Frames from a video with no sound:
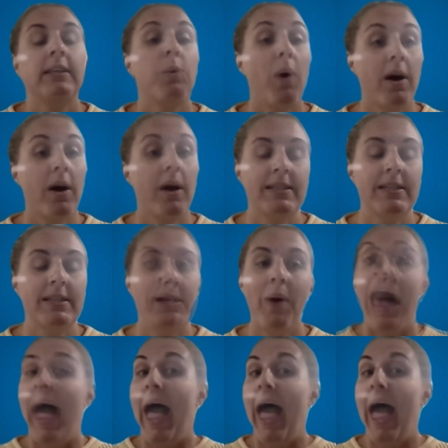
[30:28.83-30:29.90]
You
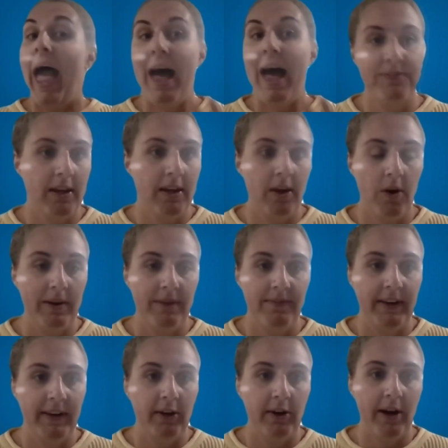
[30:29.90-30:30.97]
also have to go
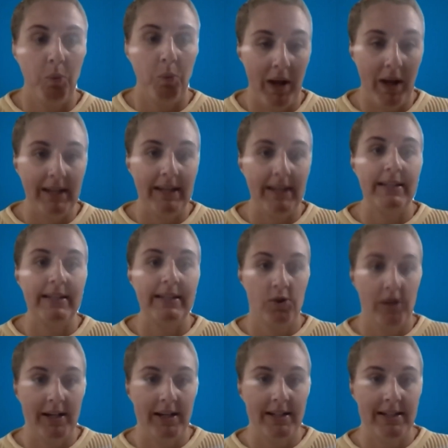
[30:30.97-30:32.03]
and figure out what is
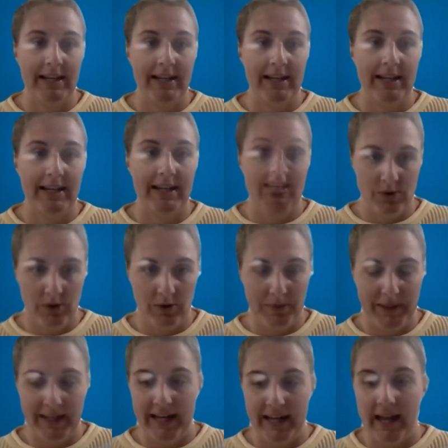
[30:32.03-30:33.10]
trending in
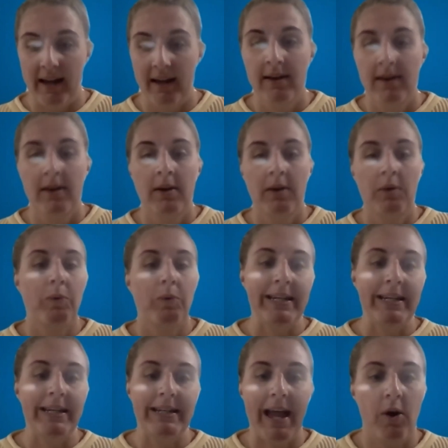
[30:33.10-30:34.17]
social media.
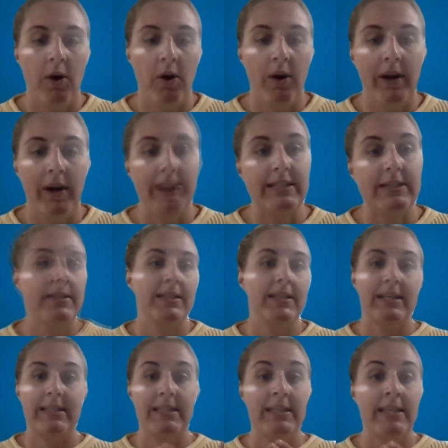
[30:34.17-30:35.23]
Right now, it's
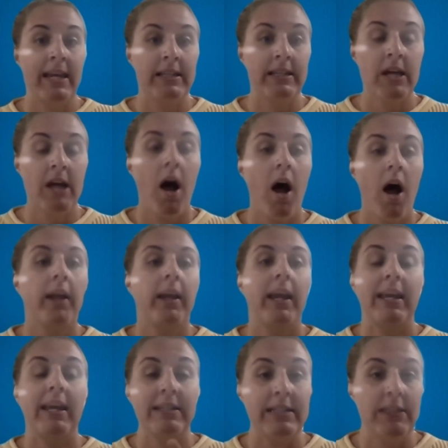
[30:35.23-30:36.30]

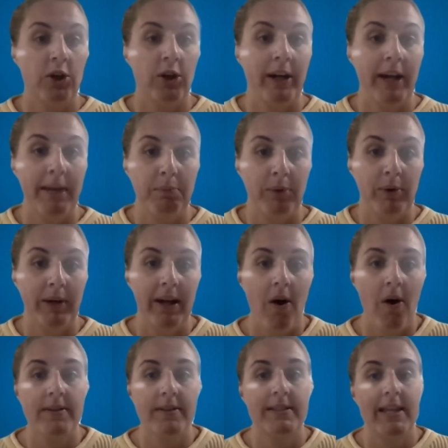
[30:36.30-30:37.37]
TikTok, Instagram
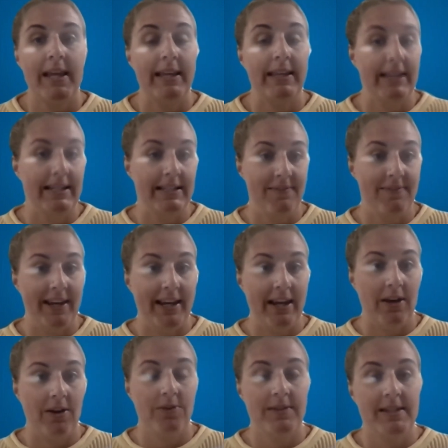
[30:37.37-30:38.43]
Reels, and these
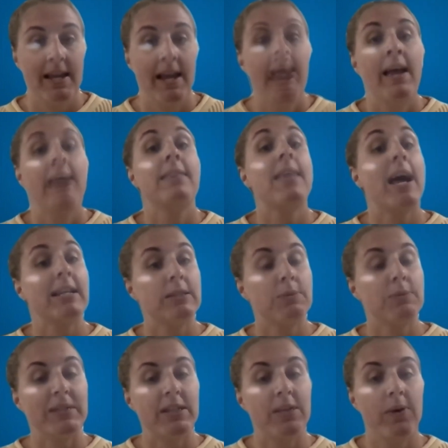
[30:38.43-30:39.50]
videos. That's
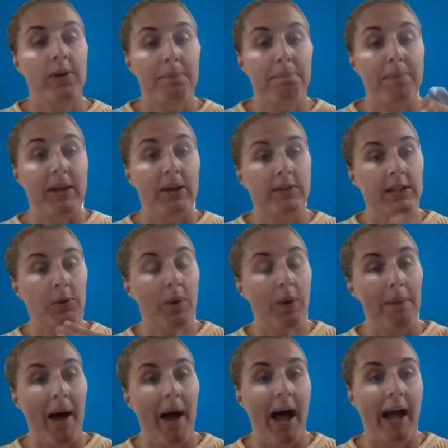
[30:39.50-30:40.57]
what's going to build you
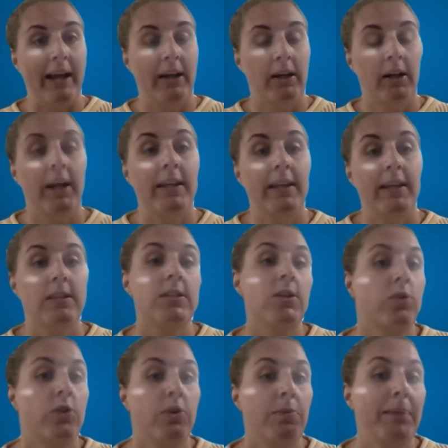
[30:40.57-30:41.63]
up higher in the
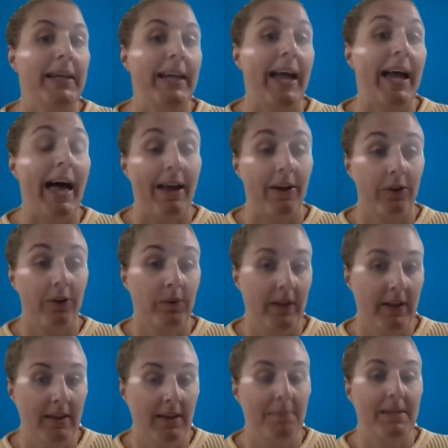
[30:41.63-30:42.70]
social media
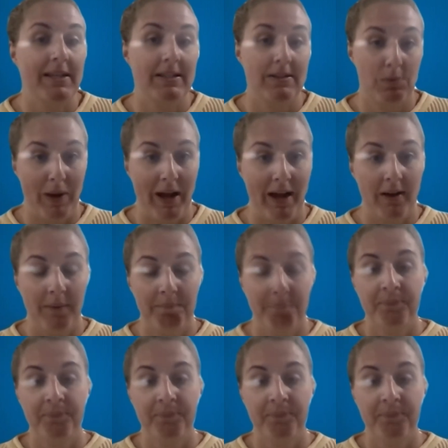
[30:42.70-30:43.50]
algorithm as well.